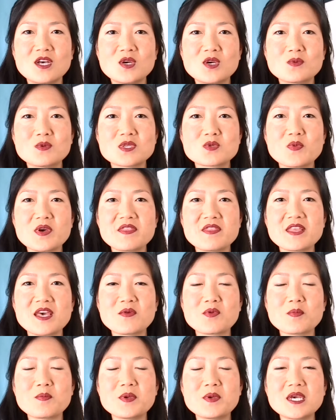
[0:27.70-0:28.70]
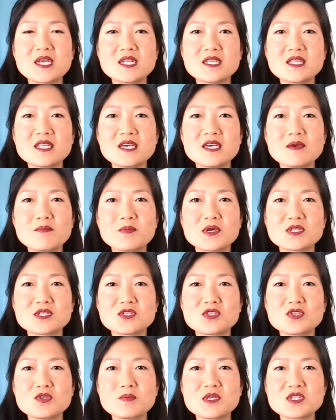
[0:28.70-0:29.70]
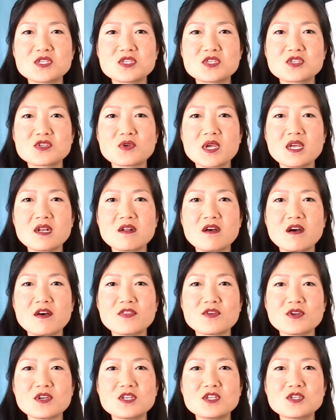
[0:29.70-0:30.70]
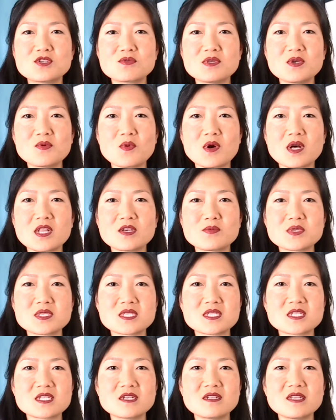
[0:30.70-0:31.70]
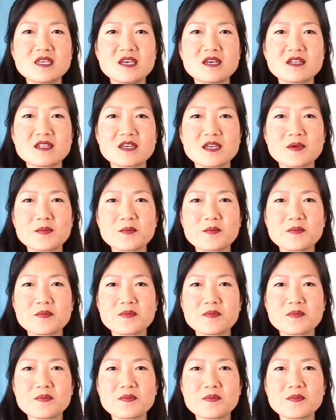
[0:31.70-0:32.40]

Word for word: was when they repeatedly put too much strain on their injury while it was still healing.